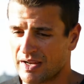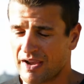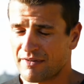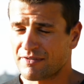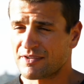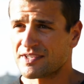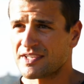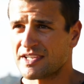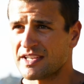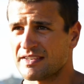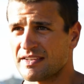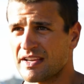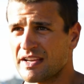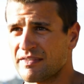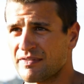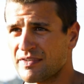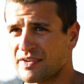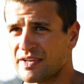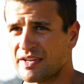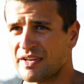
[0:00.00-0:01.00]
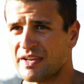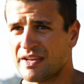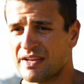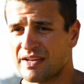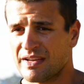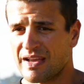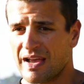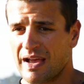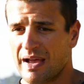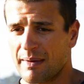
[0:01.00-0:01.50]
After seeing David,
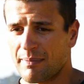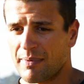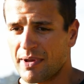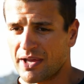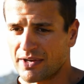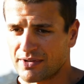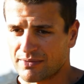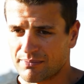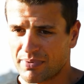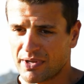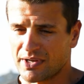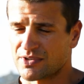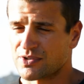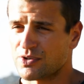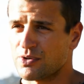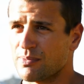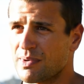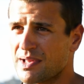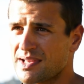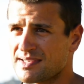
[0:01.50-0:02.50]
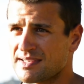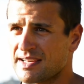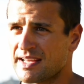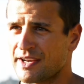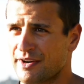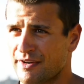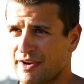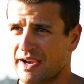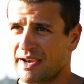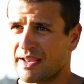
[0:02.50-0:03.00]
about 2 months
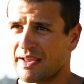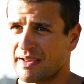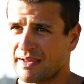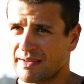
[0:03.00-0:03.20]
later, had